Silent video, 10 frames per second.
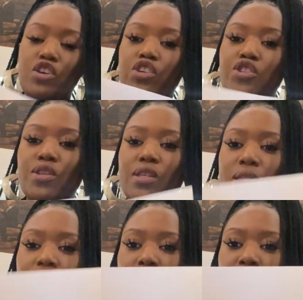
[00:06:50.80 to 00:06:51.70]
So
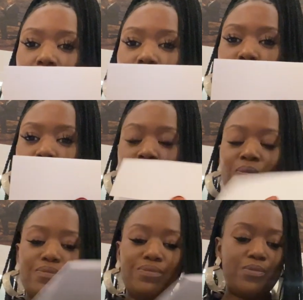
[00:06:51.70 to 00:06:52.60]
this is the menu,
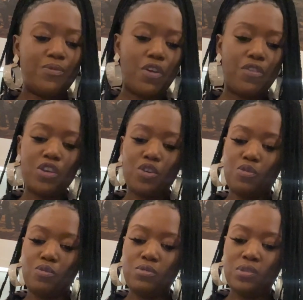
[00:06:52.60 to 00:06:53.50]
very
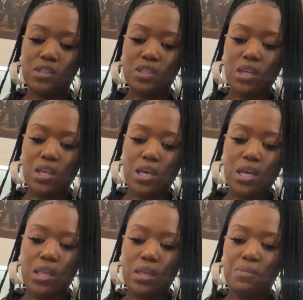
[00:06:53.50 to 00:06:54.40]
cute.
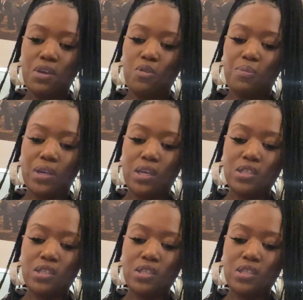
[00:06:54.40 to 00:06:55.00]
Let me open